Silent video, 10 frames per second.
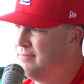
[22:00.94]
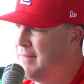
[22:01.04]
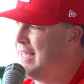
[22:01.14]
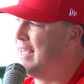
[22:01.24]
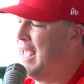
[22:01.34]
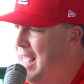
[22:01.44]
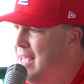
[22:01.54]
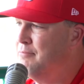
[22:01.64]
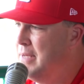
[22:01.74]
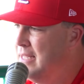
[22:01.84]
they
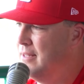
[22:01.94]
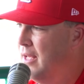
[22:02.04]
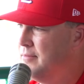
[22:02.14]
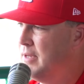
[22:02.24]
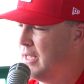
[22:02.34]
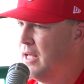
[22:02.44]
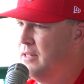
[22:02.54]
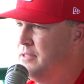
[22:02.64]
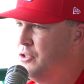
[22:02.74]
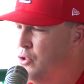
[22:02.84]
can't mean that. Like,
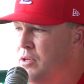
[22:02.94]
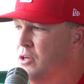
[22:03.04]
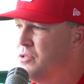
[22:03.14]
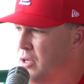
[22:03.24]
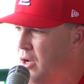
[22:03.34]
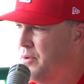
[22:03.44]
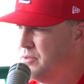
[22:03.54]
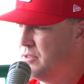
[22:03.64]
2 years ago, I was